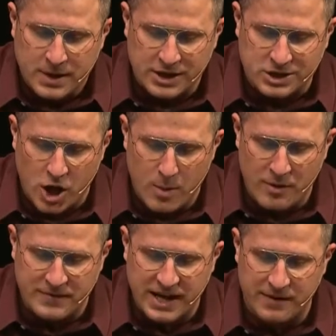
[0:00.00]
a psalm
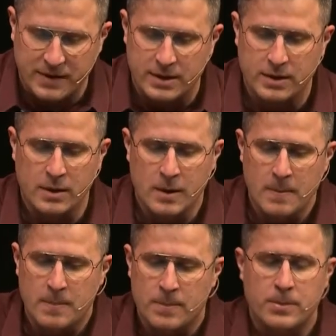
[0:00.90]
of David.
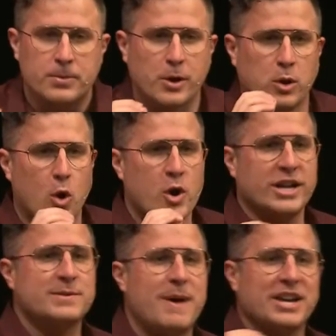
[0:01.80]
The Lord
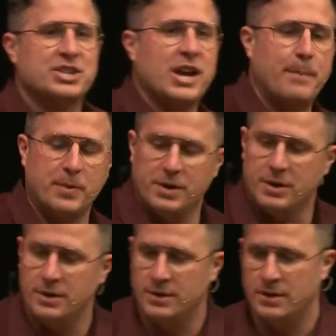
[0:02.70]
is my shepherd,
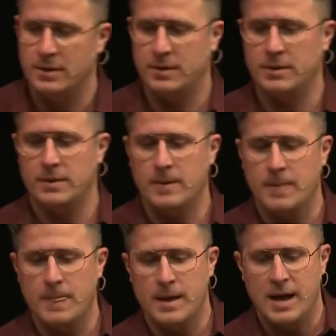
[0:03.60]

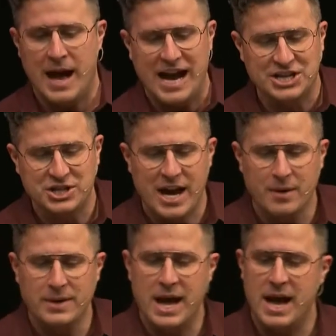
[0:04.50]
I
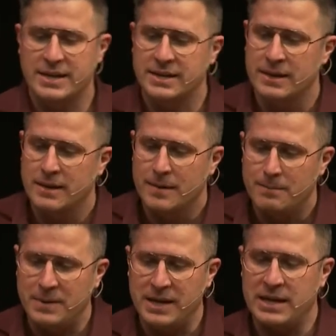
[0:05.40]
shall not
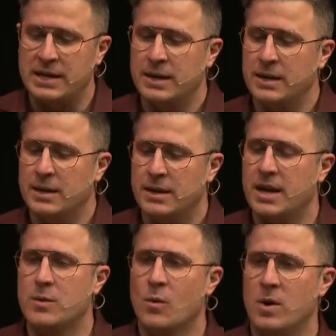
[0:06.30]
be
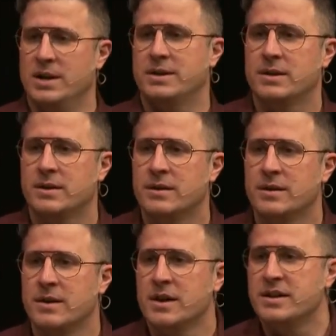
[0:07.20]
in want.
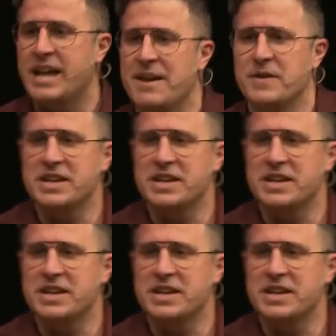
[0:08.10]
David